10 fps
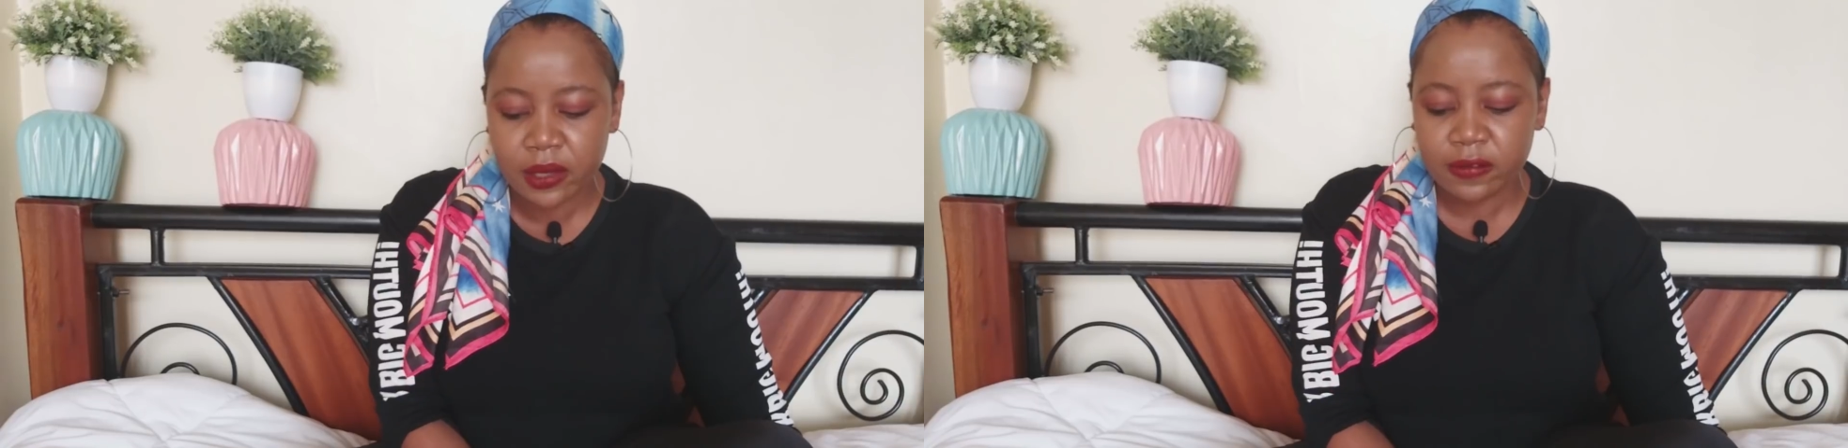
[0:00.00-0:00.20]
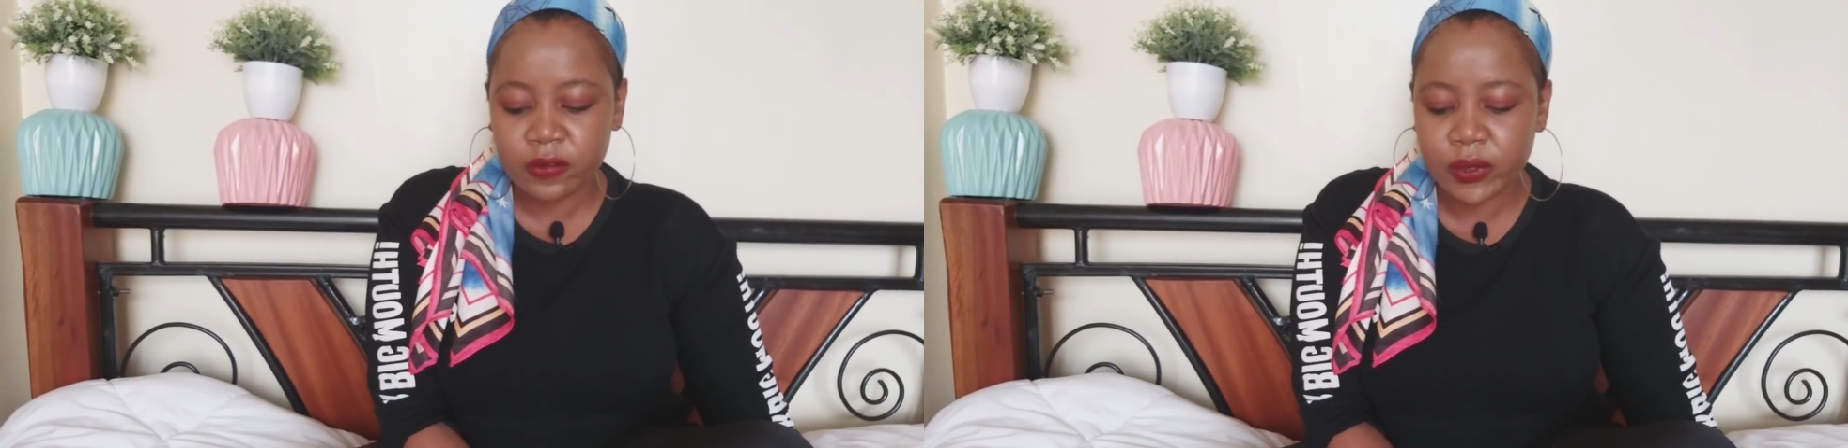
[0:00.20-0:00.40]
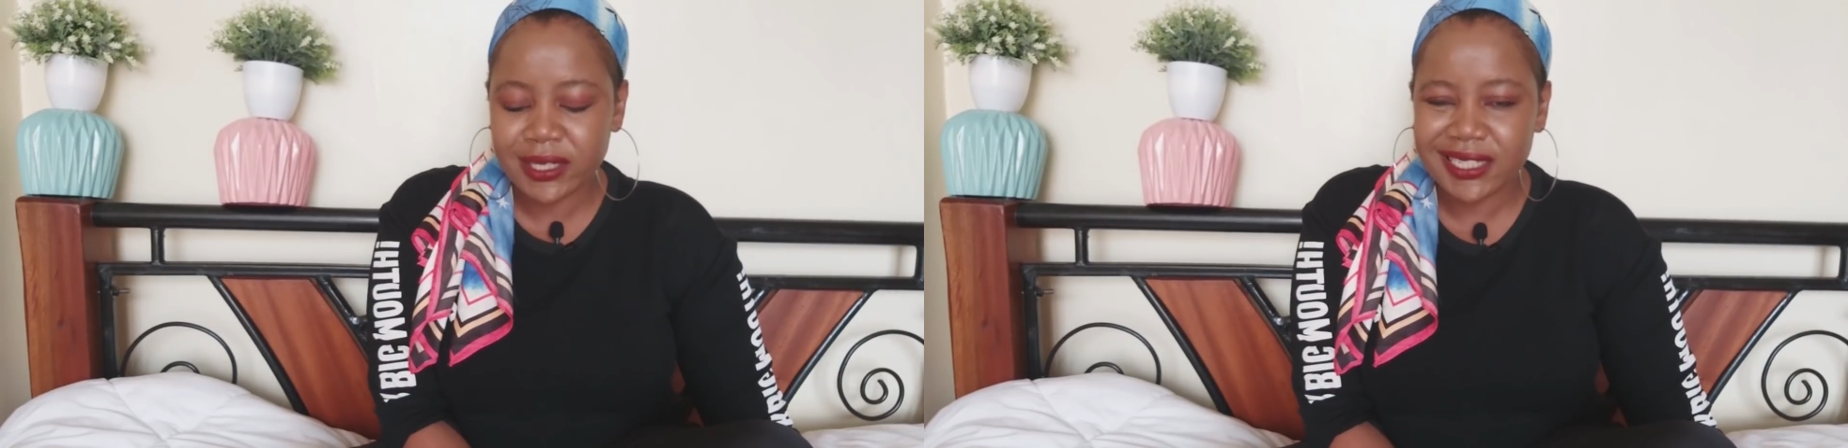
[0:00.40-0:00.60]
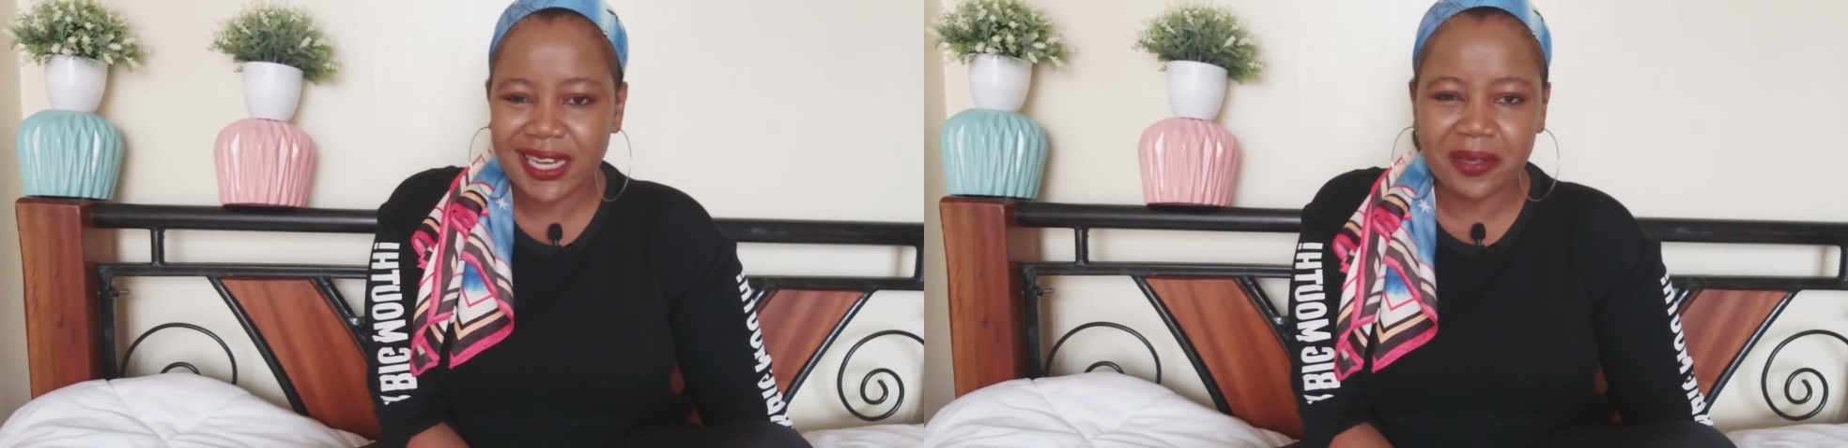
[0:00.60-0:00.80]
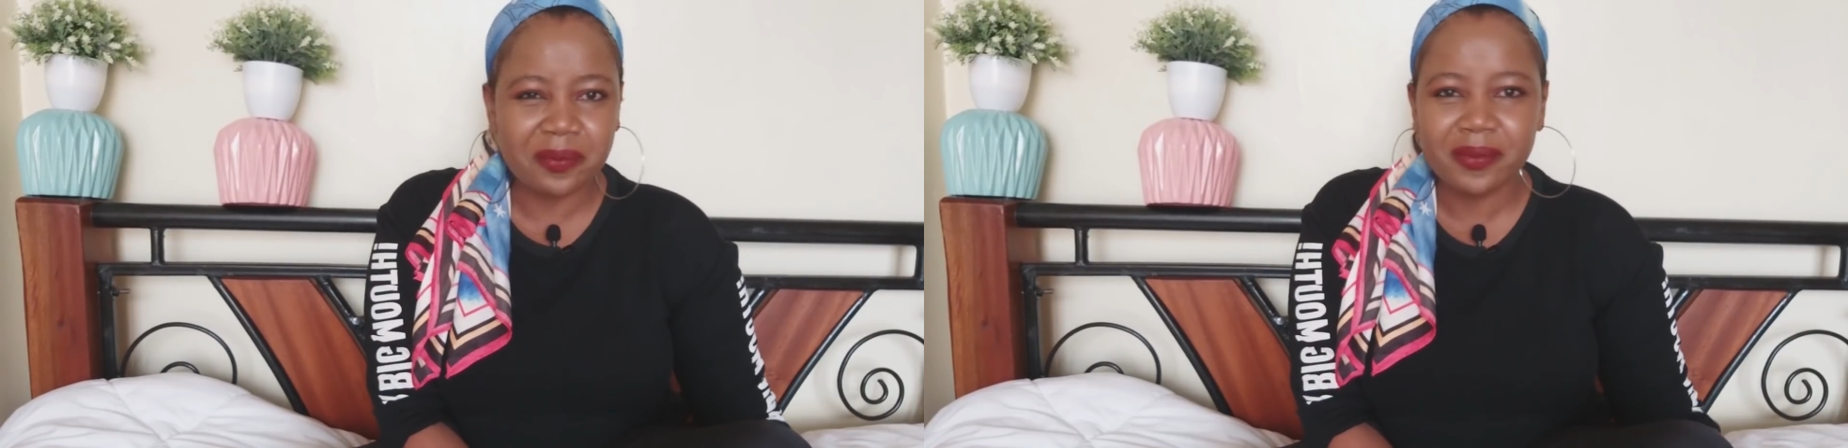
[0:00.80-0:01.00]
So in
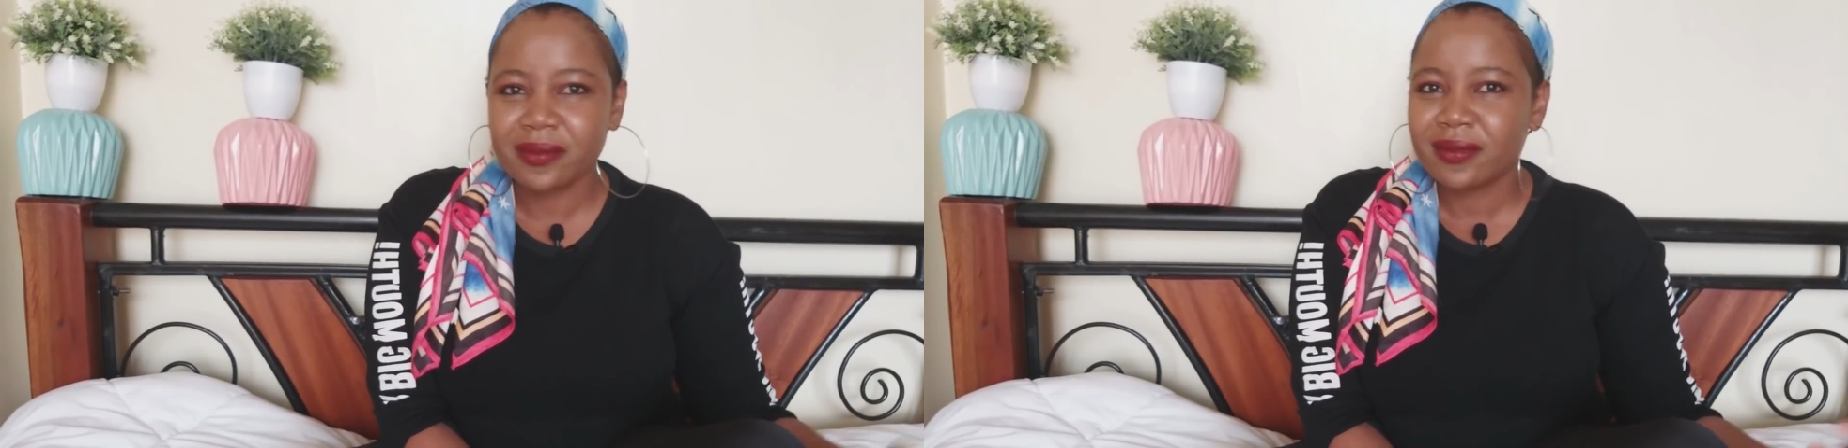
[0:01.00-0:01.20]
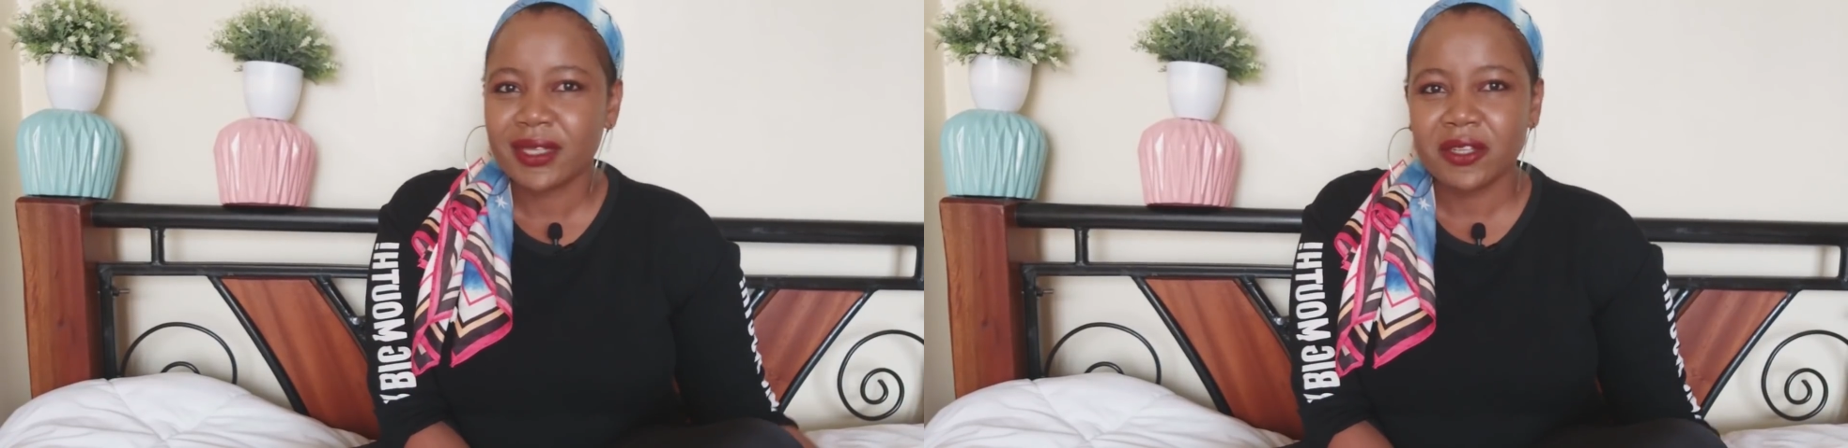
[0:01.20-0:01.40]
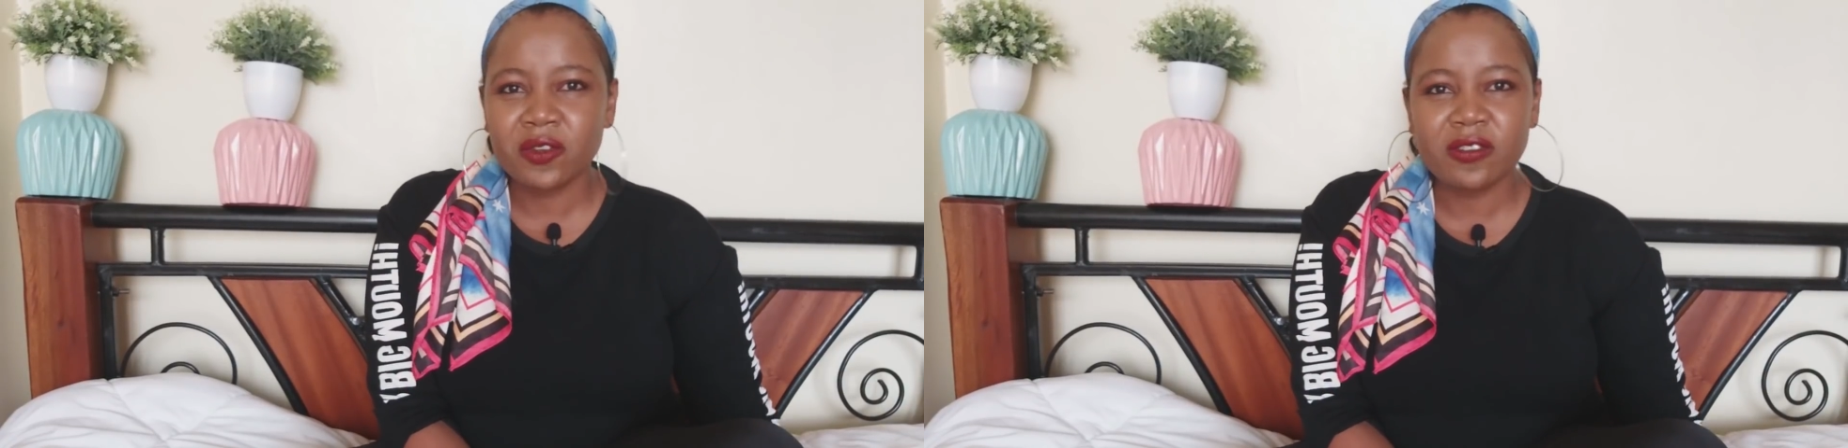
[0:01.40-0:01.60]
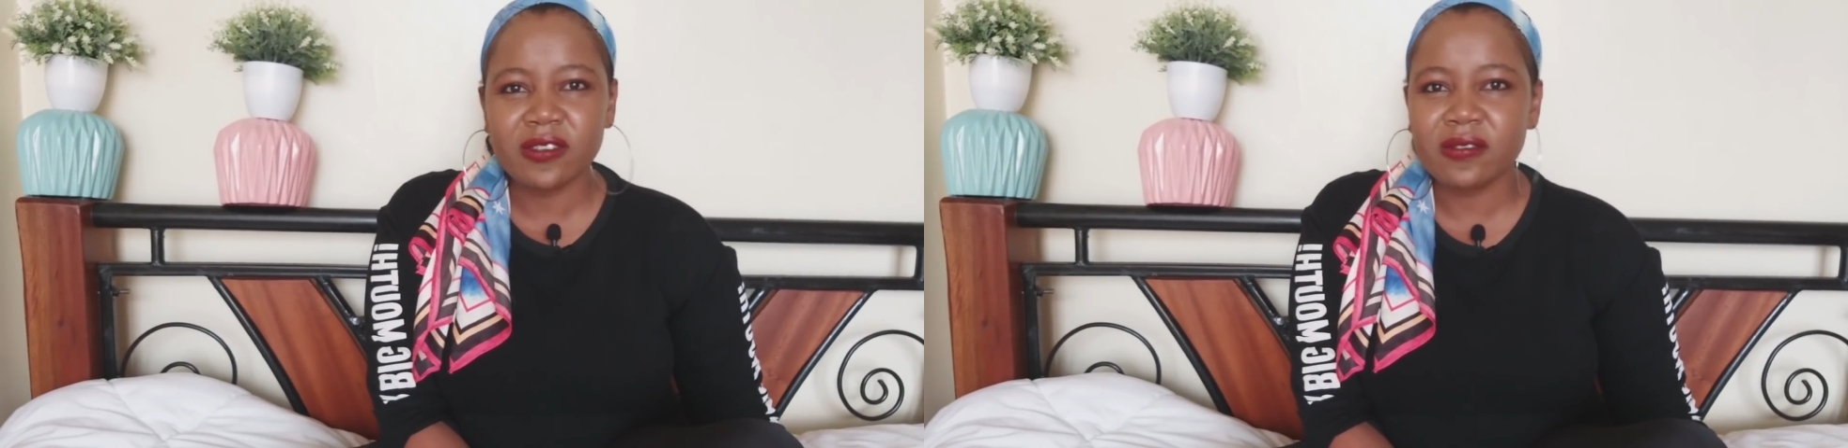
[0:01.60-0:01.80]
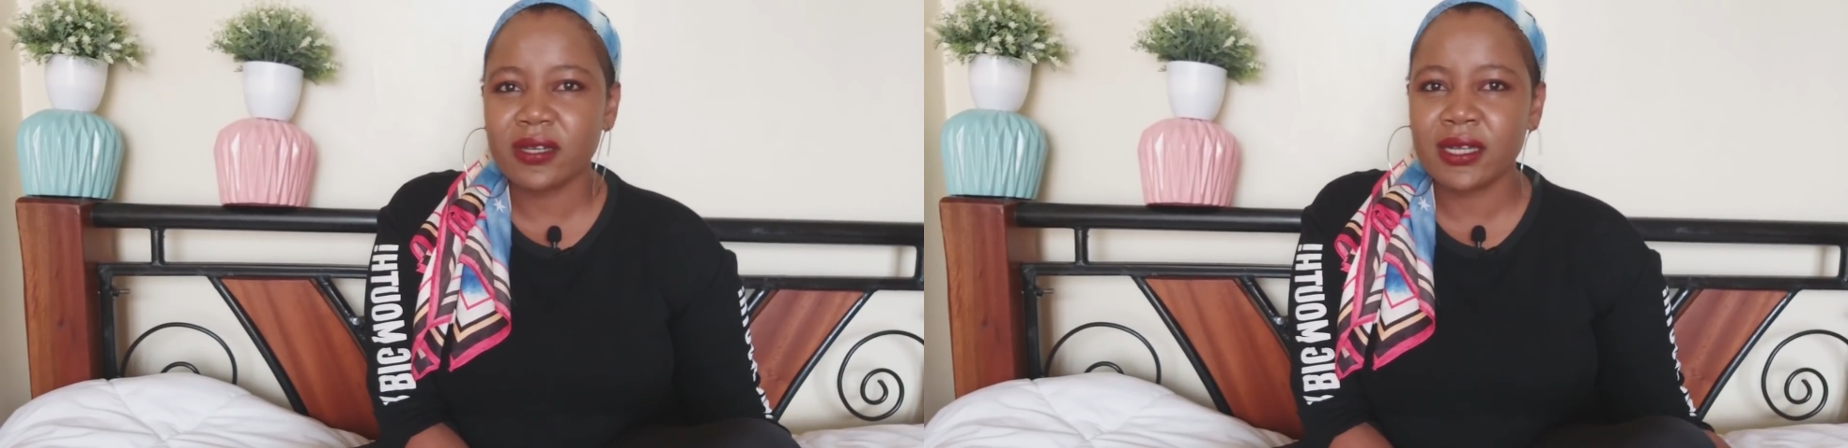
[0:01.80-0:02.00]
time, you
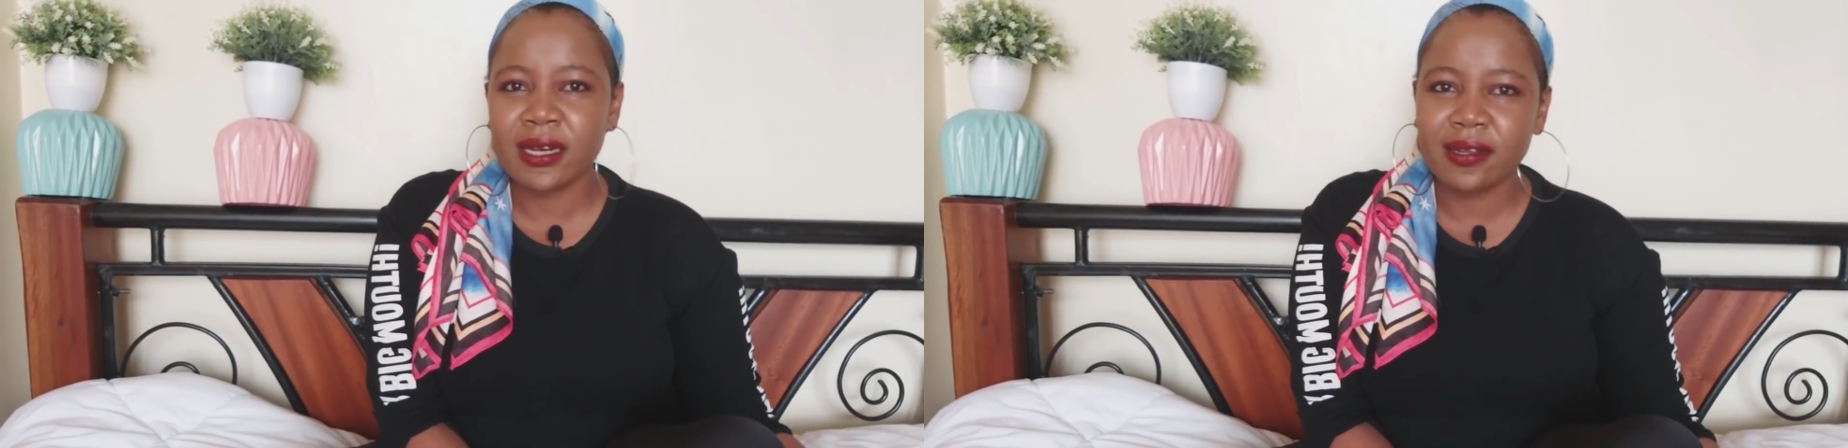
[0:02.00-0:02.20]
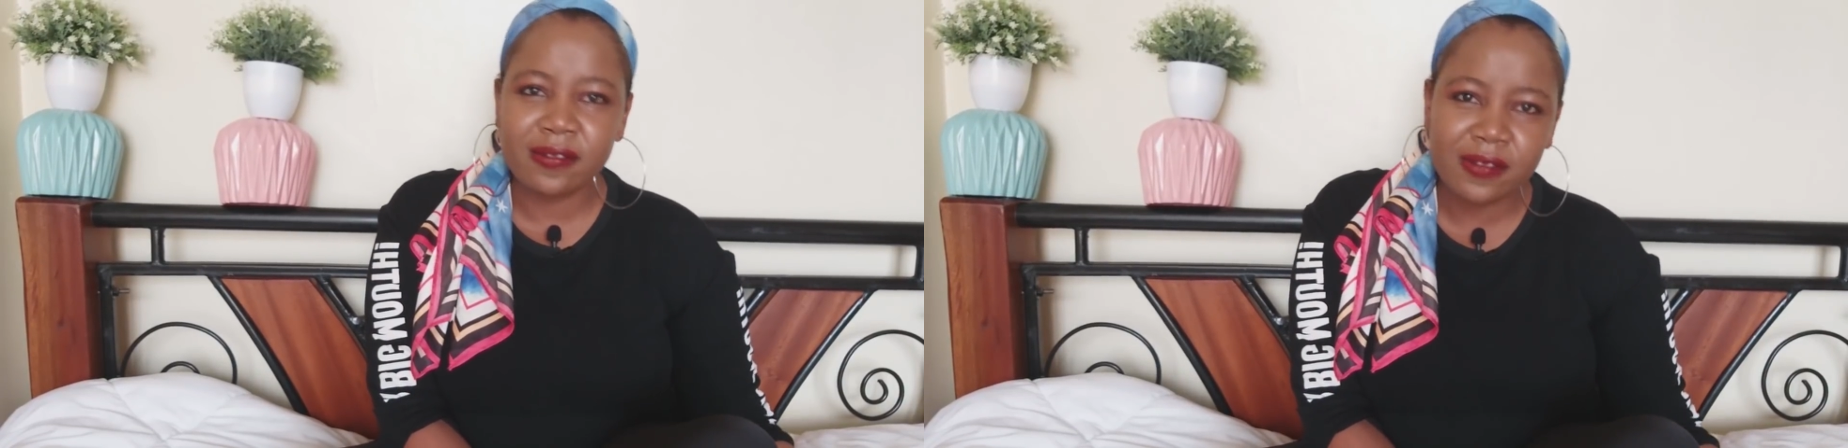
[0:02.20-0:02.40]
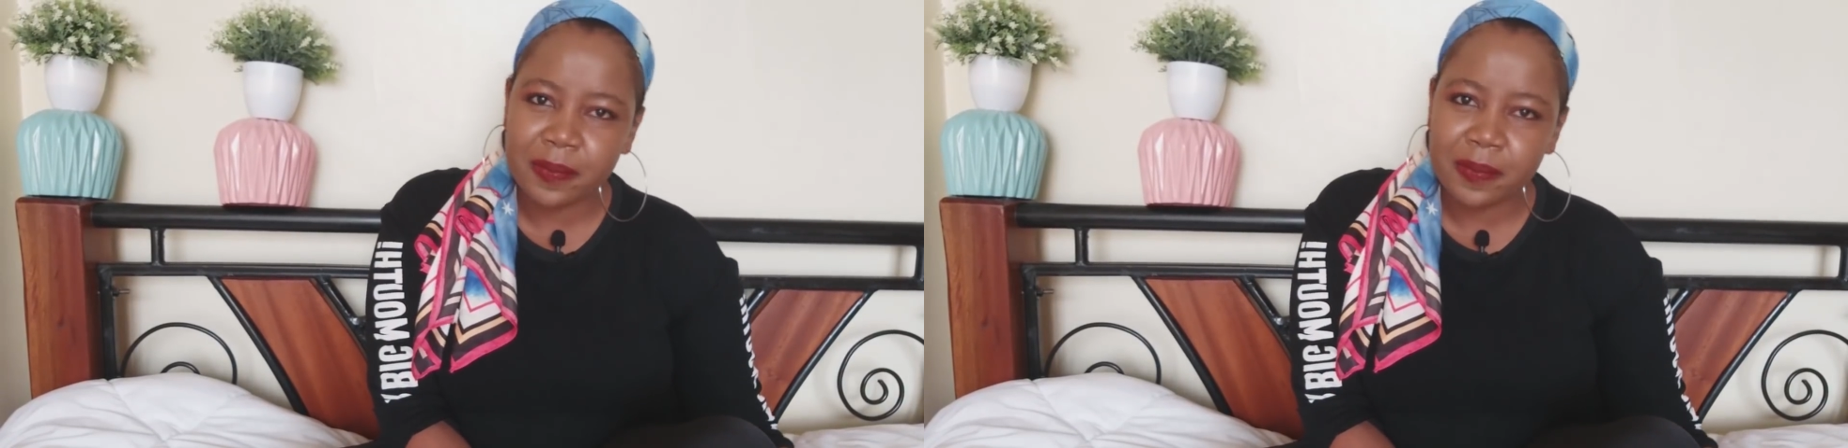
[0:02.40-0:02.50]
just realize the